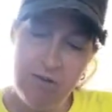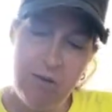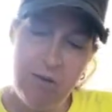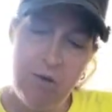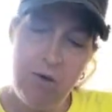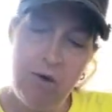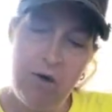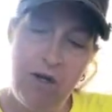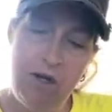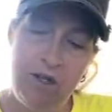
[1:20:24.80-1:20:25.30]

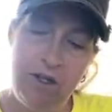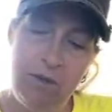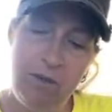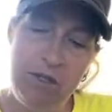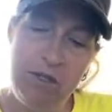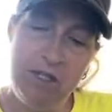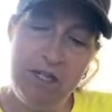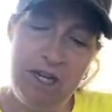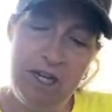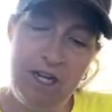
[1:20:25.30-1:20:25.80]
boy, let me
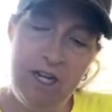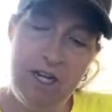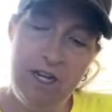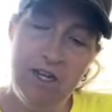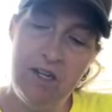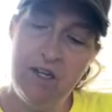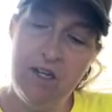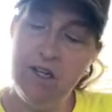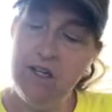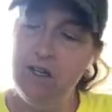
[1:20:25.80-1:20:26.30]
tell you,
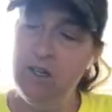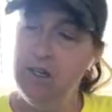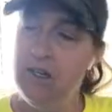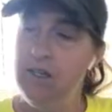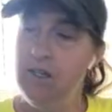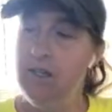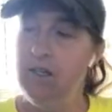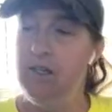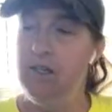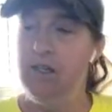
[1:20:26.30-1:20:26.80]

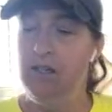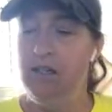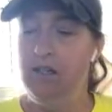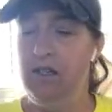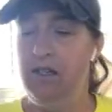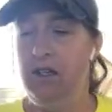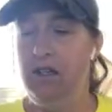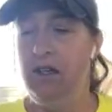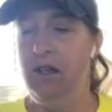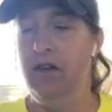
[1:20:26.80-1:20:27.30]

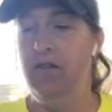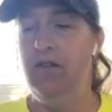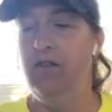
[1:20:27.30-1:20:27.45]
if